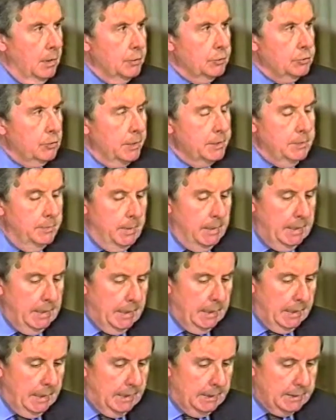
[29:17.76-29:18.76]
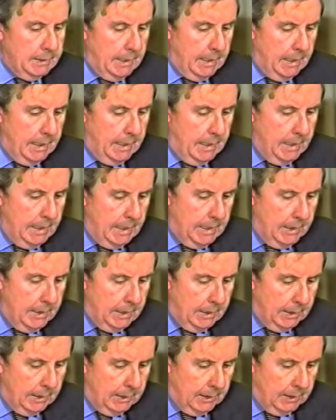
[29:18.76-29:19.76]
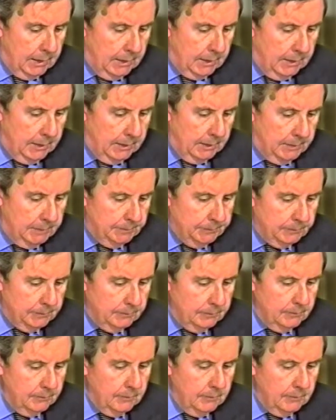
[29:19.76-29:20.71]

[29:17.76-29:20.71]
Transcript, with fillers: strikes me as a, um,